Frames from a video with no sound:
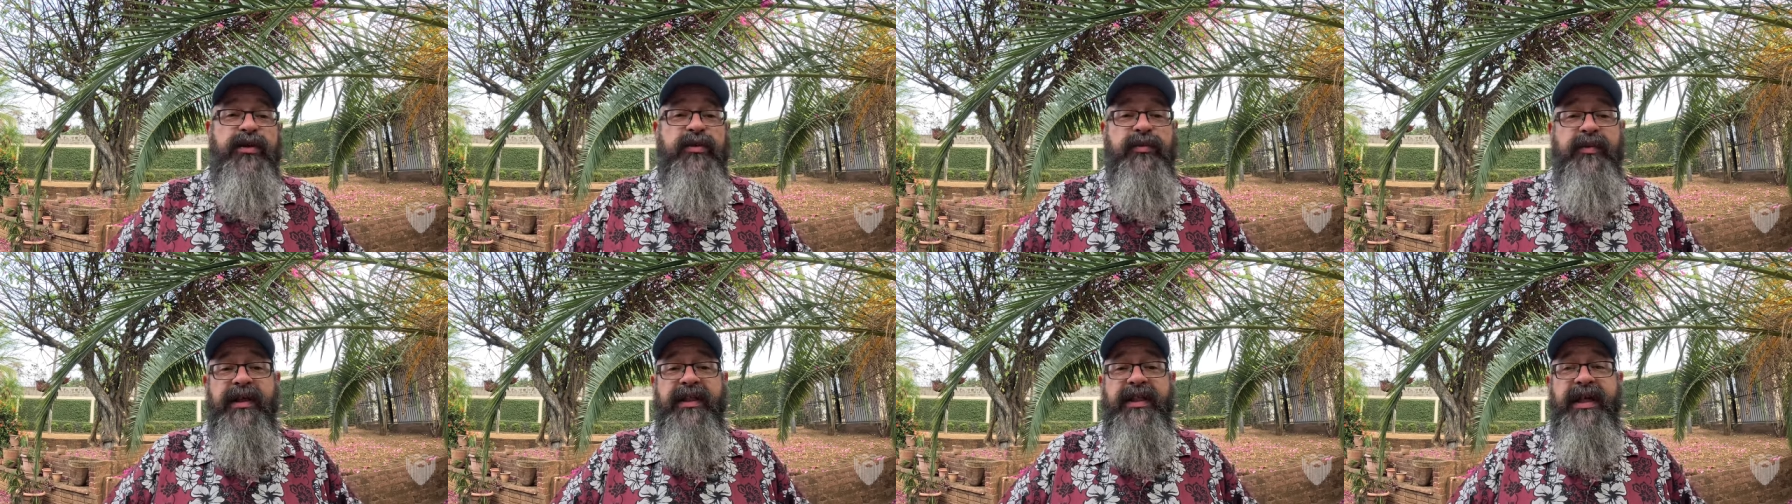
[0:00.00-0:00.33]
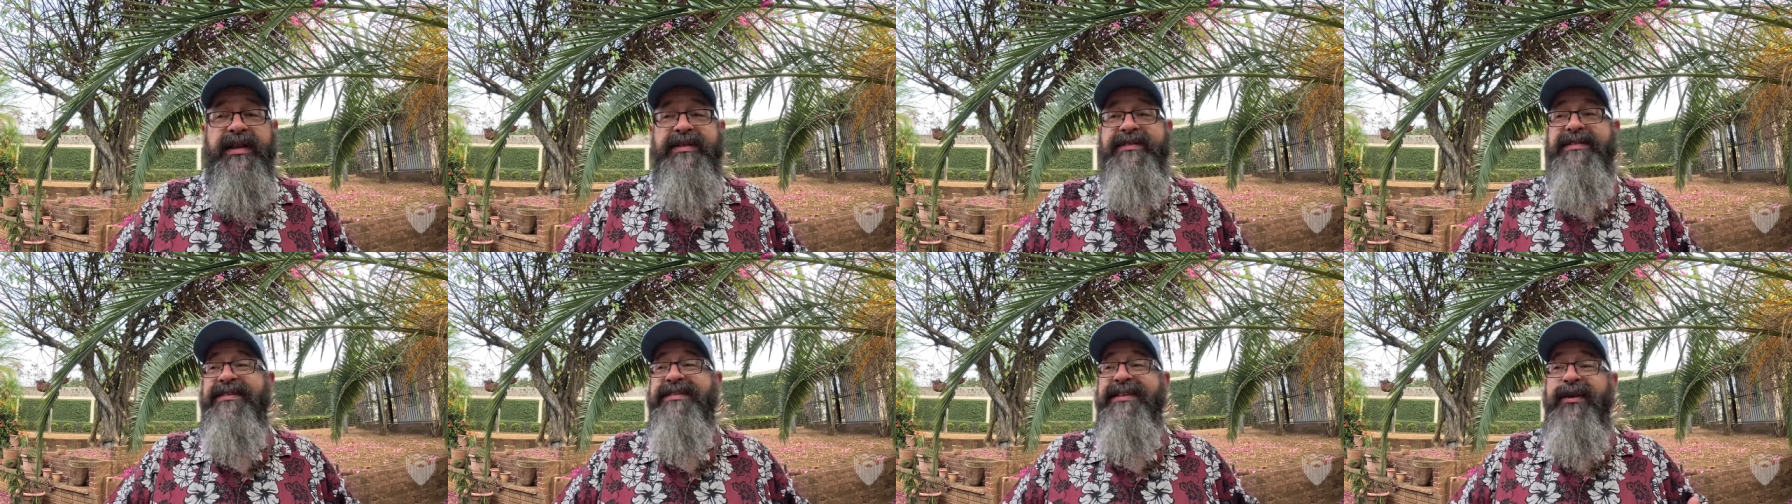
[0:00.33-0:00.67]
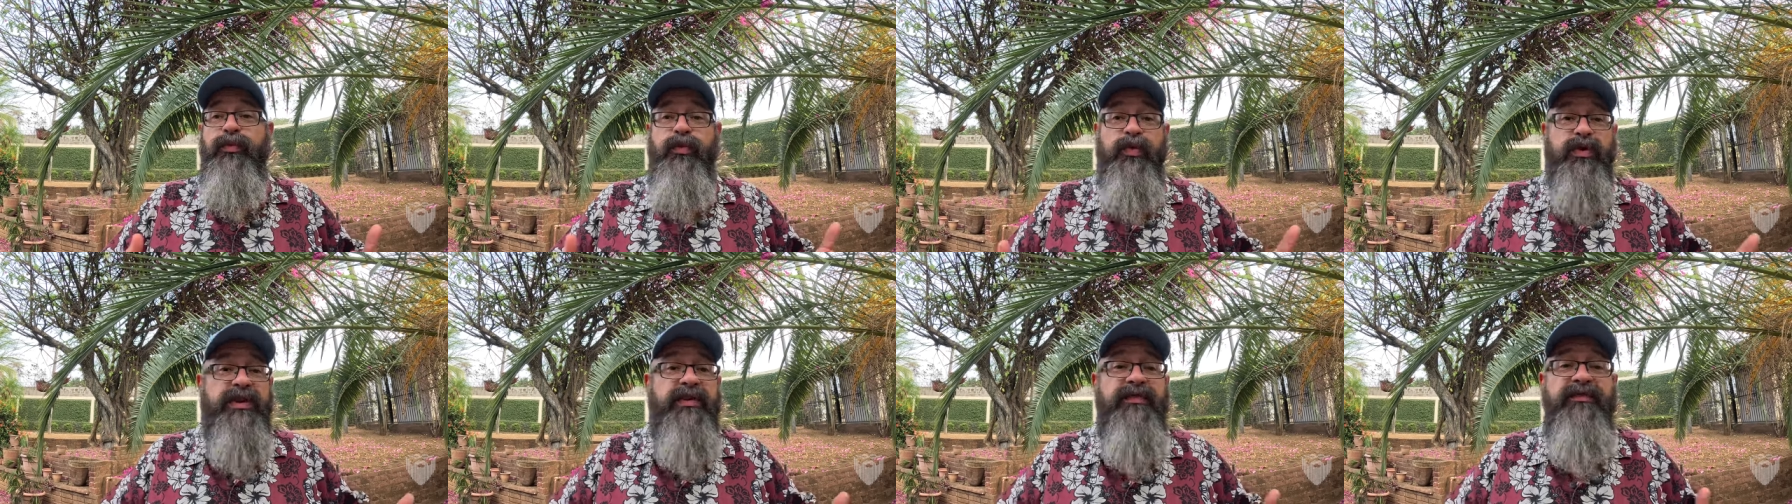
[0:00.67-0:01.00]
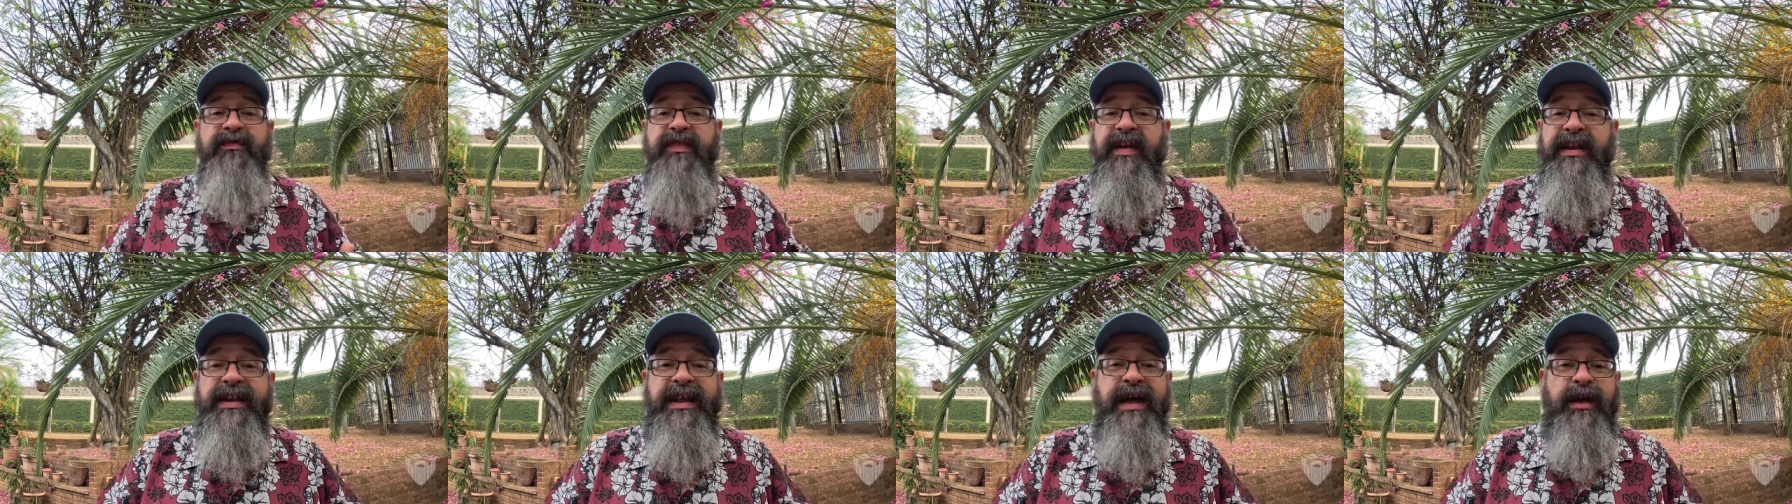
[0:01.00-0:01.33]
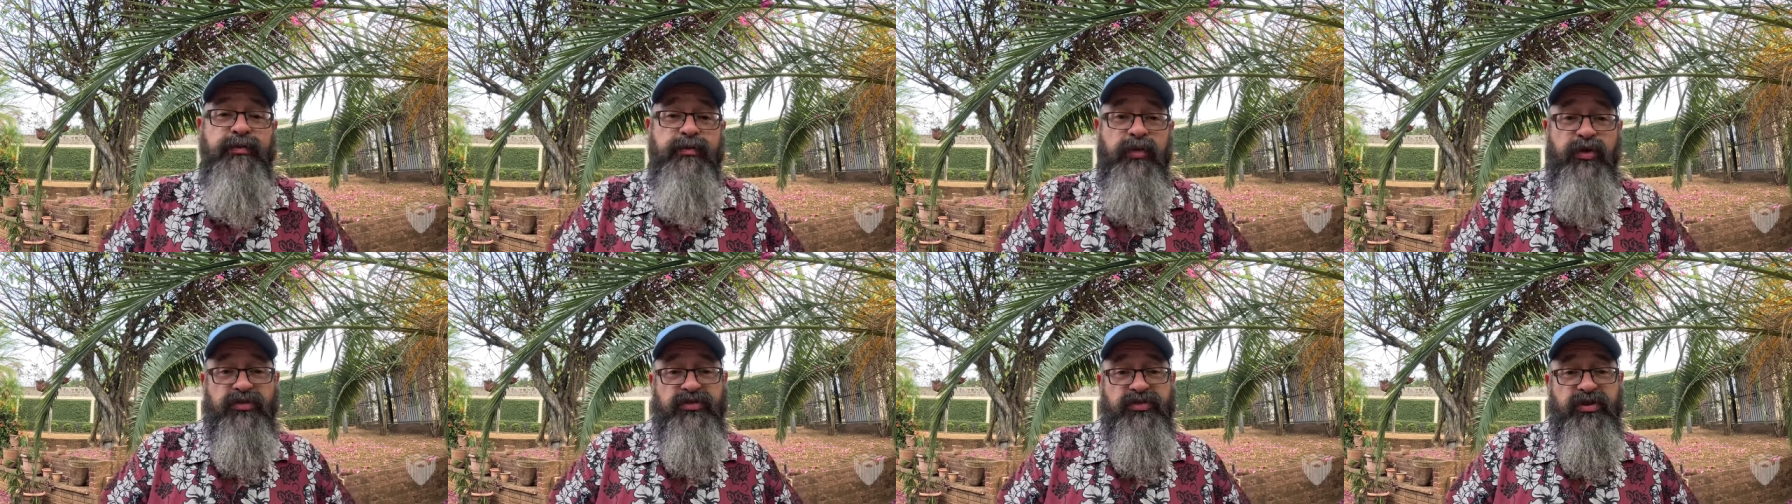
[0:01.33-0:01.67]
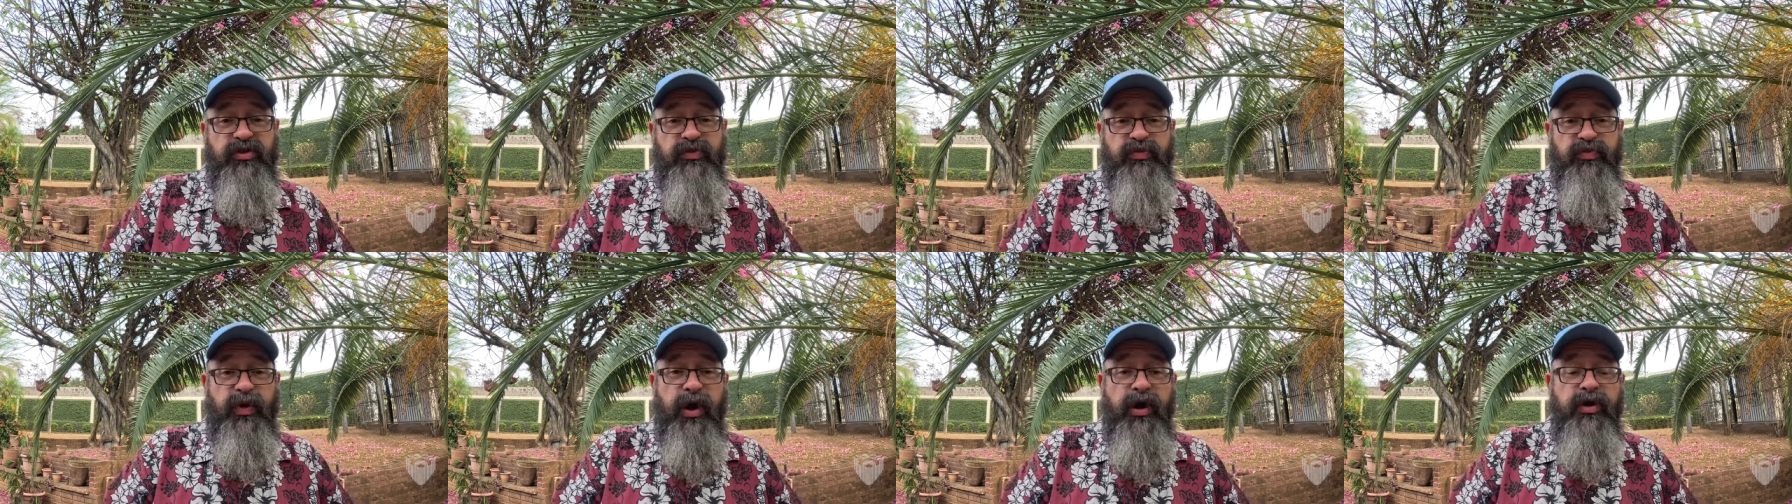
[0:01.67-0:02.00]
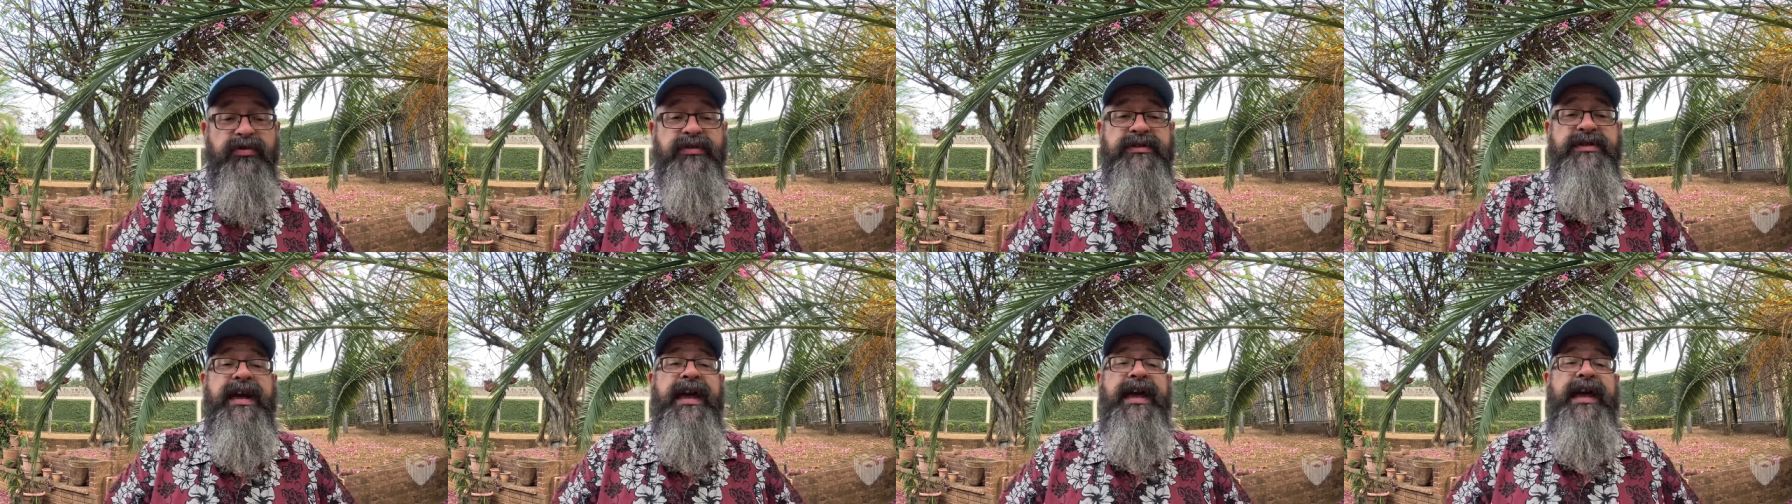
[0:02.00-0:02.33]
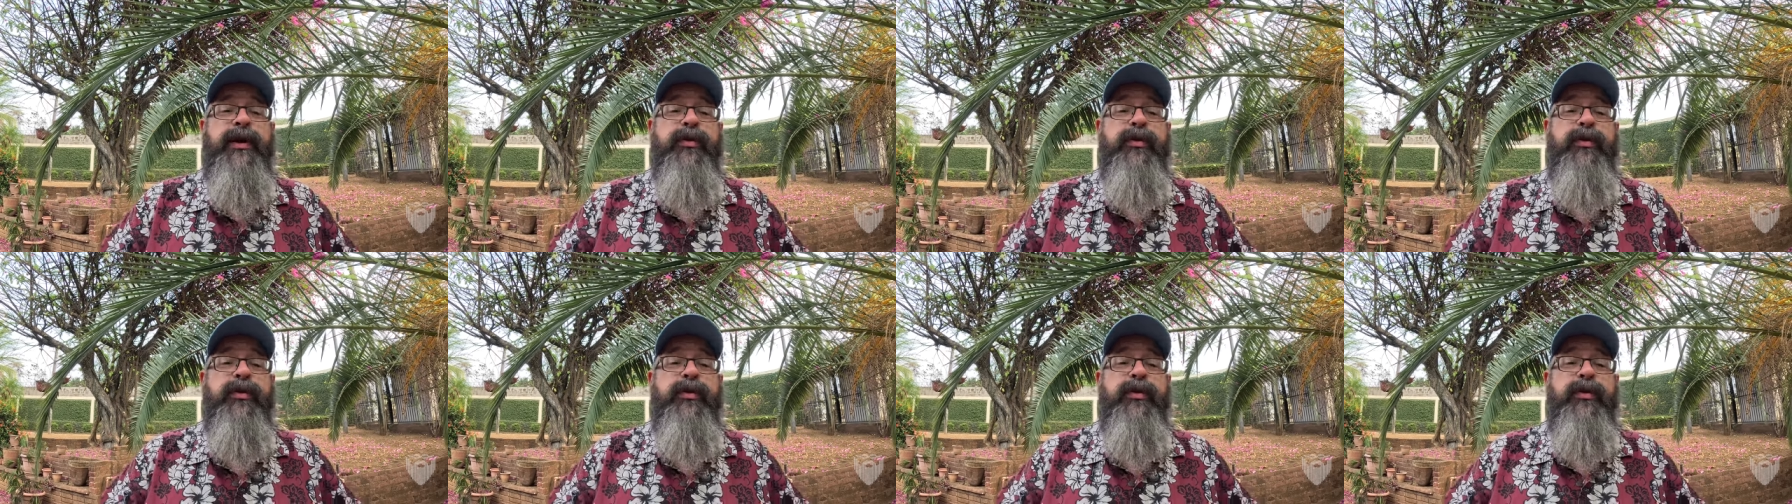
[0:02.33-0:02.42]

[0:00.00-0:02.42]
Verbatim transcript: he realizes it wouldn't have fit down most of the roads.